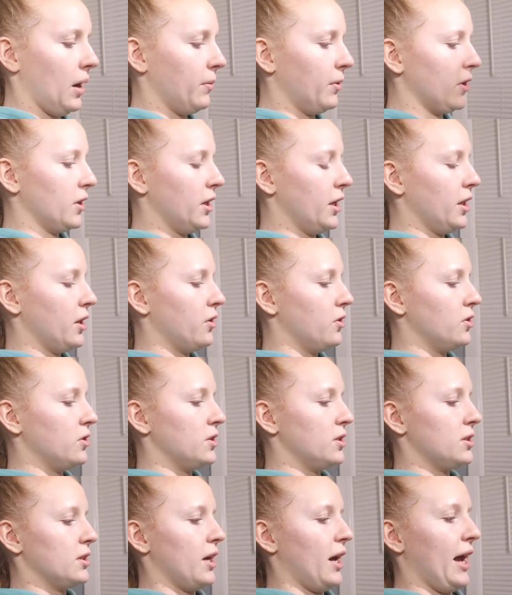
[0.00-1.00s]

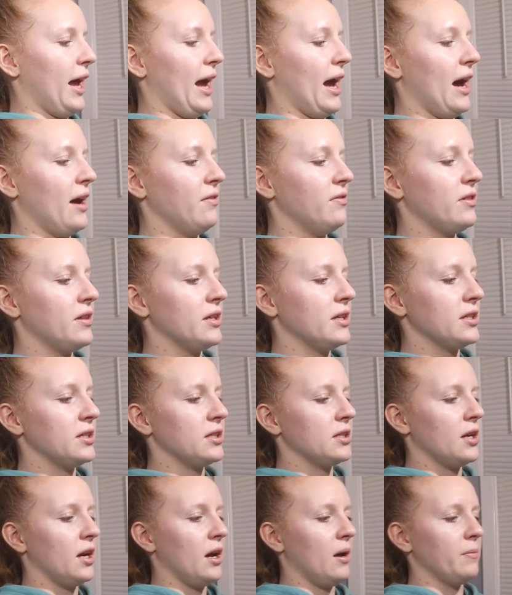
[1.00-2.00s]
I have this,
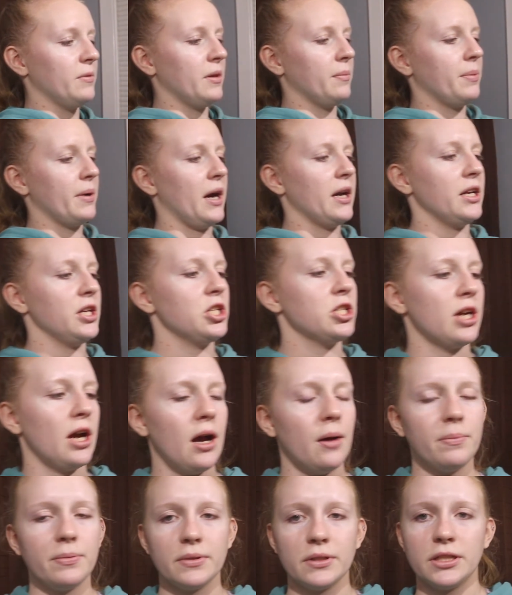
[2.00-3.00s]
the Body
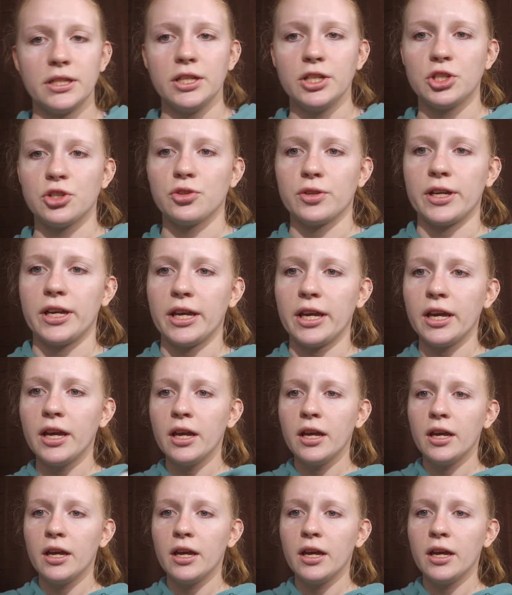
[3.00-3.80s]
Shop Tea Tree